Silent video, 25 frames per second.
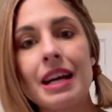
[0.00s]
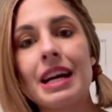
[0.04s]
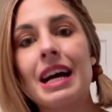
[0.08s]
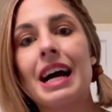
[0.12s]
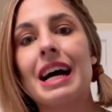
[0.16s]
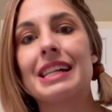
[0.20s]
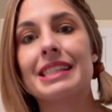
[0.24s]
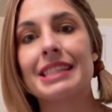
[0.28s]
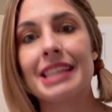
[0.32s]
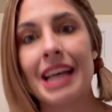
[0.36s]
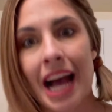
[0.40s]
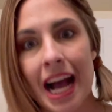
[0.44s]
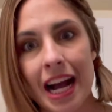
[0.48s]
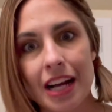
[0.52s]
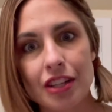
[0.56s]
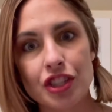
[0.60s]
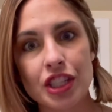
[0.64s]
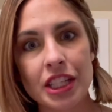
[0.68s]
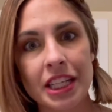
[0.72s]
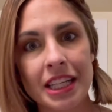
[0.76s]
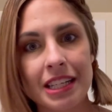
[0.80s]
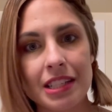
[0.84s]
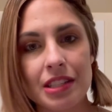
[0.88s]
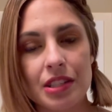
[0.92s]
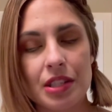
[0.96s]

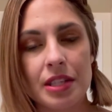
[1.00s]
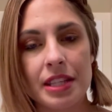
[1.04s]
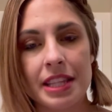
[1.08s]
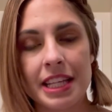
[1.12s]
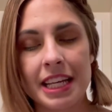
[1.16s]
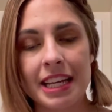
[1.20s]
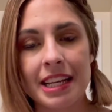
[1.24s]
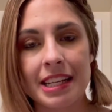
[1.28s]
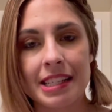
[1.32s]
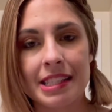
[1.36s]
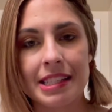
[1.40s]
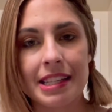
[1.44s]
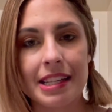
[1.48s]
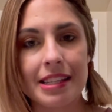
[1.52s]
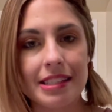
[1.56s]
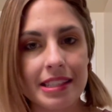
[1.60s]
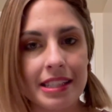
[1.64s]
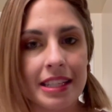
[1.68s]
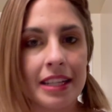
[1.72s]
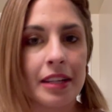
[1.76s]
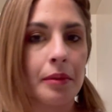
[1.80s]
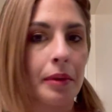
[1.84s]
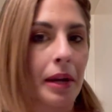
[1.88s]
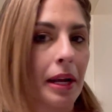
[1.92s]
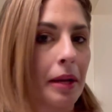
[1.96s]
attaching it to the
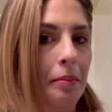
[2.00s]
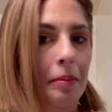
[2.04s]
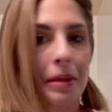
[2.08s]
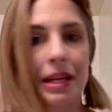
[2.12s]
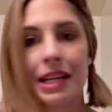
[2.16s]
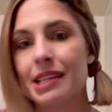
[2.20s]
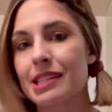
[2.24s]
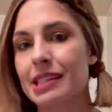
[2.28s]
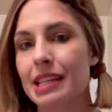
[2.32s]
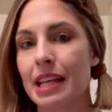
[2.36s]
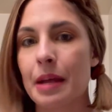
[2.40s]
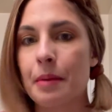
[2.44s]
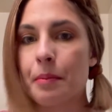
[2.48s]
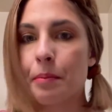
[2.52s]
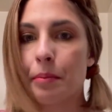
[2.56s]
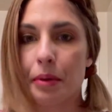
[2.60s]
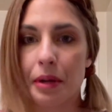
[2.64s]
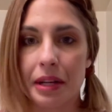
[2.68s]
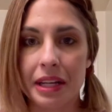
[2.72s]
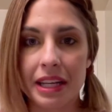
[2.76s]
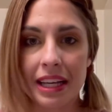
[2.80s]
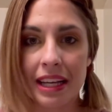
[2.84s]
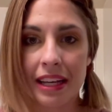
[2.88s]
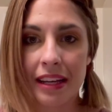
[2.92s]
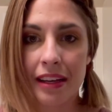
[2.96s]
existing right piece and
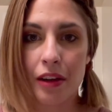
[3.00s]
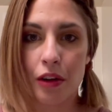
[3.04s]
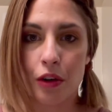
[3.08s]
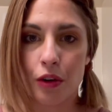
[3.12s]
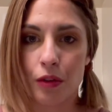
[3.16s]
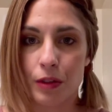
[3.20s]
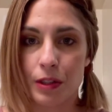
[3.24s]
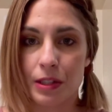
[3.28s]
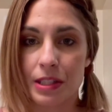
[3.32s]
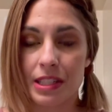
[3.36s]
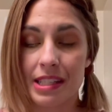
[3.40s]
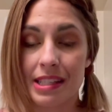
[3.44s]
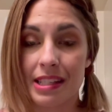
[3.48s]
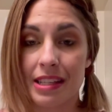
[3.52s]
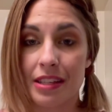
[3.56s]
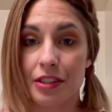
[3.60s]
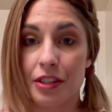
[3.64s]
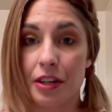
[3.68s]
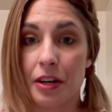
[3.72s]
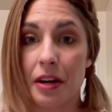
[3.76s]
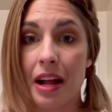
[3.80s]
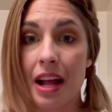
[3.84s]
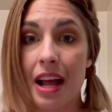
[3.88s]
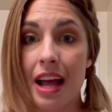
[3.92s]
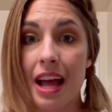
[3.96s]
bringing it over to
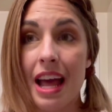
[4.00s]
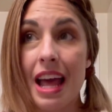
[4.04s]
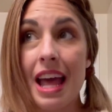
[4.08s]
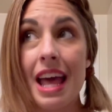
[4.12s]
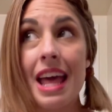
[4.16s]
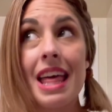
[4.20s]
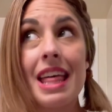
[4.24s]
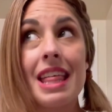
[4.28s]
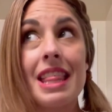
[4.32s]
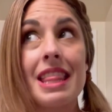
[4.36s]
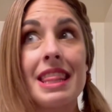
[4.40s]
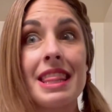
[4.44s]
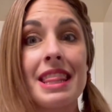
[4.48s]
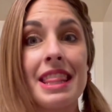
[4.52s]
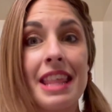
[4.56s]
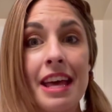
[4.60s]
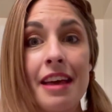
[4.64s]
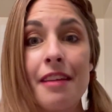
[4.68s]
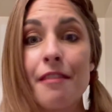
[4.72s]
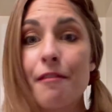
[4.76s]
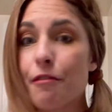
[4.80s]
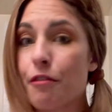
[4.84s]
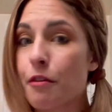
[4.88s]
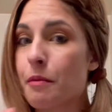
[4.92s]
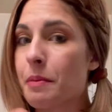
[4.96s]
center.
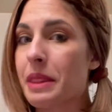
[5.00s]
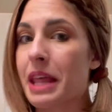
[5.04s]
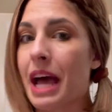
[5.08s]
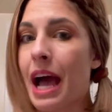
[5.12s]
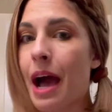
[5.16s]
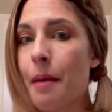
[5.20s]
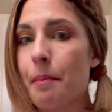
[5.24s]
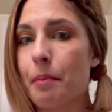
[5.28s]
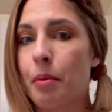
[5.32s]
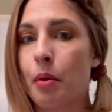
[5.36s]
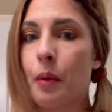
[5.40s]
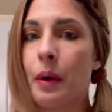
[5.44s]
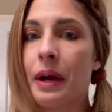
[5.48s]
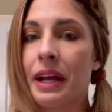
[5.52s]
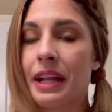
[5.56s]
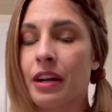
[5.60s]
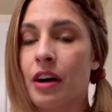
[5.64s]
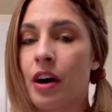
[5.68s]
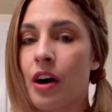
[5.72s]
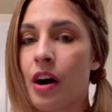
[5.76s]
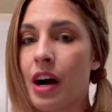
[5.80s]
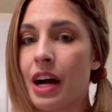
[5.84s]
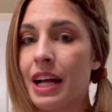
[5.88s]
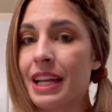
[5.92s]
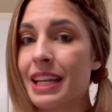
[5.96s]
Then from that point
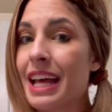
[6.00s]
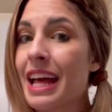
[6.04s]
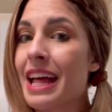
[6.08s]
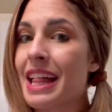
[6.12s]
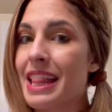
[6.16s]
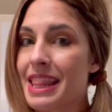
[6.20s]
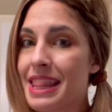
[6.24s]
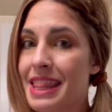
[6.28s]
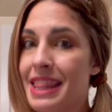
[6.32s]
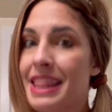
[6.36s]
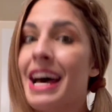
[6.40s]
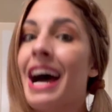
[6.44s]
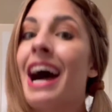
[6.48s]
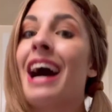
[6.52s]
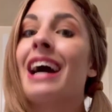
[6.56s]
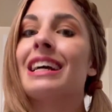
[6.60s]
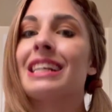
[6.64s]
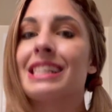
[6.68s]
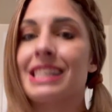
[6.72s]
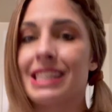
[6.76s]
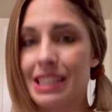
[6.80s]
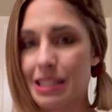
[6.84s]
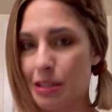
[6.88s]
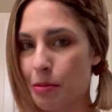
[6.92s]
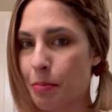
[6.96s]
on, that
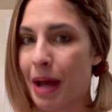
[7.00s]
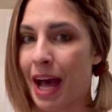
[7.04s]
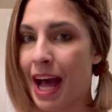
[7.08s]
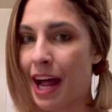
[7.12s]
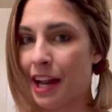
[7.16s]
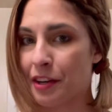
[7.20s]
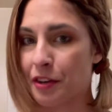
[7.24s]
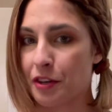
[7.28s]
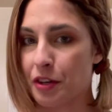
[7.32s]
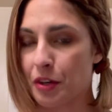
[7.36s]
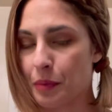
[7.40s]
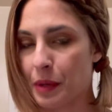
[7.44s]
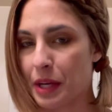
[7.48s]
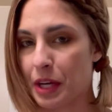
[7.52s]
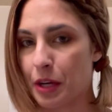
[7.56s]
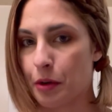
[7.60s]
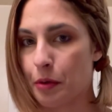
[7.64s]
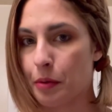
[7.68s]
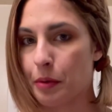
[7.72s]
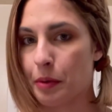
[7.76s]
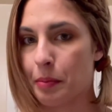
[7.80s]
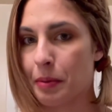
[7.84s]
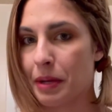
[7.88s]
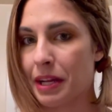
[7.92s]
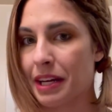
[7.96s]
is the pattern we are
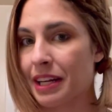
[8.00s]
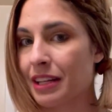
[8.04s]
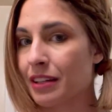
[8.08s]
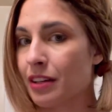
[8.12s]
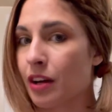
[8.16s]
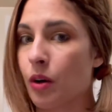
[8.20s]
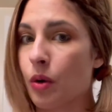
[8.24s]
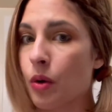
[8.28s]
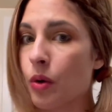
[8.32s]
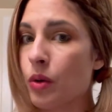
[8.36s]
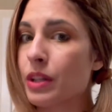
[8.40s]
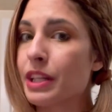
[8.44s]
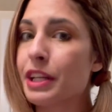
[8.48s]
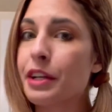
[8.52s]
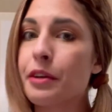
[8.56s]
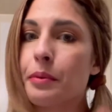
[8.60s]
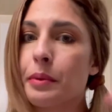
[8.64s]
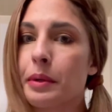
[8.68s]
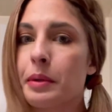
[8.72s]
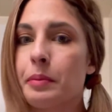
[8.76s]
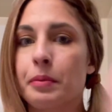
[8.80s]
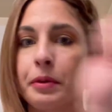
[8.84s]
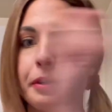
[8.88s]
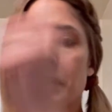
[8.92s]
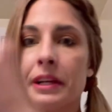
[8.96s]
repeating. Not only are
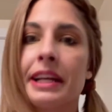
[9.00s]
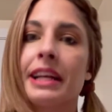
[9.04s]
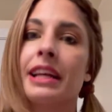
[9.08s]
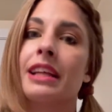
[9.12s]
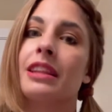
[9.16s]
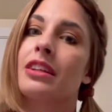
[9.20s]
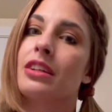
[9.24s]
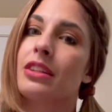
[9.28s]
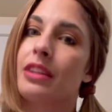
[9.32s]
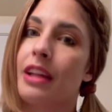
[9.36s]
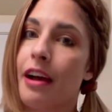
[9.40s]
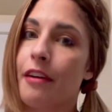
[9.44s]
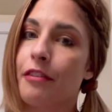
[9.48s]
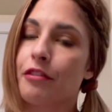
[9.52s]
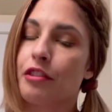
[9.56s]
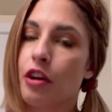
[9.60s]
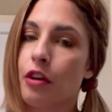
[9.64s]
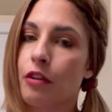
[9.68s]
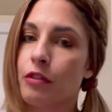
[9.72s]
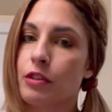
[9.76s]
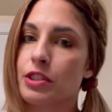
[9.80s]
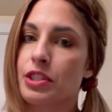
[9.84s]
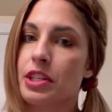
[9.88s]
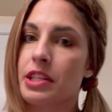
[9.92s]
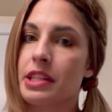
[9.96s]
we bringing the left
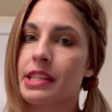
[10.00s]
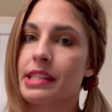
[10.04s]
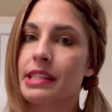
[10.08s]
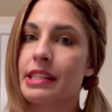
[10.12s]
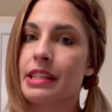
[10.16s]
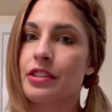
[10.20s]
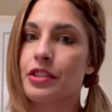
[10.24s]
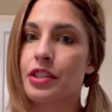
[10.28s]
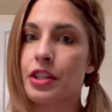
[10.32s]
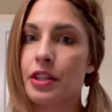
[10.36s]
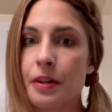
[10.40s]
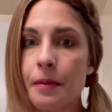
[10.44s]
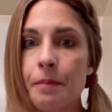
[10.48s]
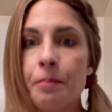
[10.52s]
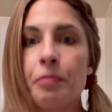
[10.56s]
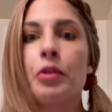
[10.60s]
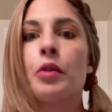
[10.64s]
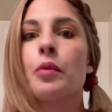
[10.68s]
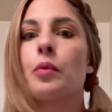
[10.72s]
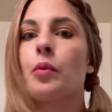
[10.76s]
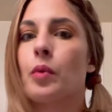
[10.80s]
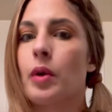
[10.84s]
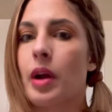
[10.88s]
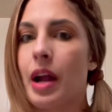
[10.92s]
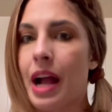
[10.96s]
over to the center,
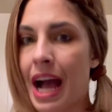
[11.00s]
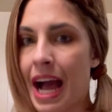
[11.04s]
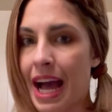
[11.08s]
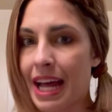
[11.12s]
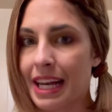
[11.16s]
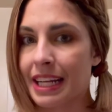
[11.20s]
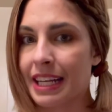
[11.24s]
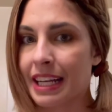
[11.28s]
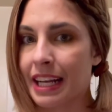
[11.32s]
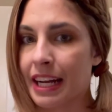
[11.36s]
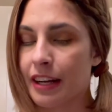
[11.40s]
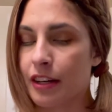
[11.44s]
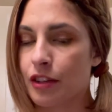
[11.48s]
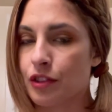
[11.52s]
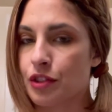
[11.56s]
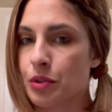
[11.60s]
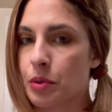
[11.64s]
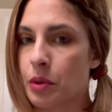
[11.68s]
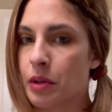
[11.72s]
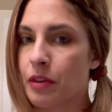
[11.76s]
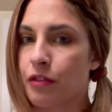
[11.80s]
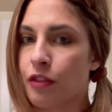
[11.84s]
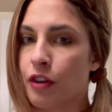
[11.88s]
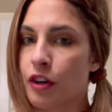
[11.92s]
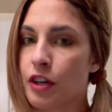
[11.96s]
we're adding hair
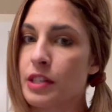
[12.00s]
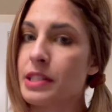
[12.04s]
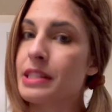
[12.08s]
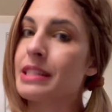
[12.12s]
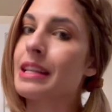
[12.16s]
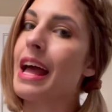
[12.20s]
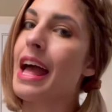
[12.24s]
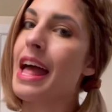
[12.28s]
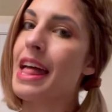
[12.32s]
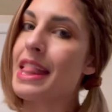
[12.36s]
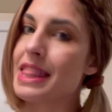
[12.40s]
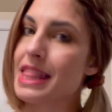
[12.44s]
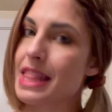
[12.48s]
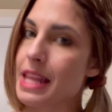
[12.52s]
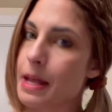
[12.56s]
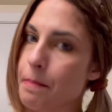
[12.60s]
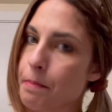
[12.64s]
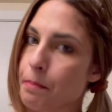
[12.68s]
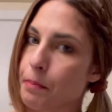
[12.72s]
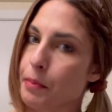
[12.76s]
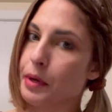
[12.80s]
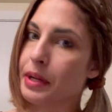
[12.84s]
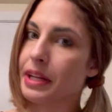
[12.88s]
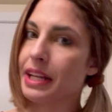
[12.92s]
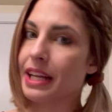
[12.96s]
to it first and
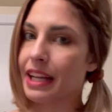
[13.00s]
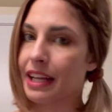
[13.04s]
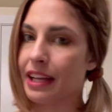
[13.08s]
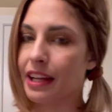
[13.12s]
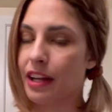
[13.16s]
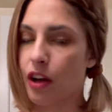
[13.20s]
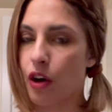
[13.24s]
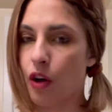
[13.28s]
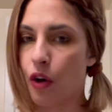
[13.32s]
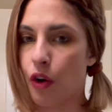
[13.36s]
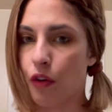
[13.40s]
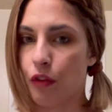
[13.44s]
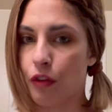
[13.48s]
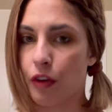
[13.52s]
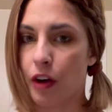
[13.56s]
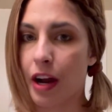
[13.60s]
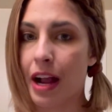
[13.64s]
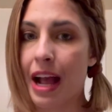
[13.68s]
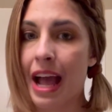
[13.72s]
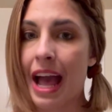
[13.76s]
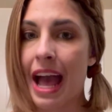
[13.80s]
then bringing it over.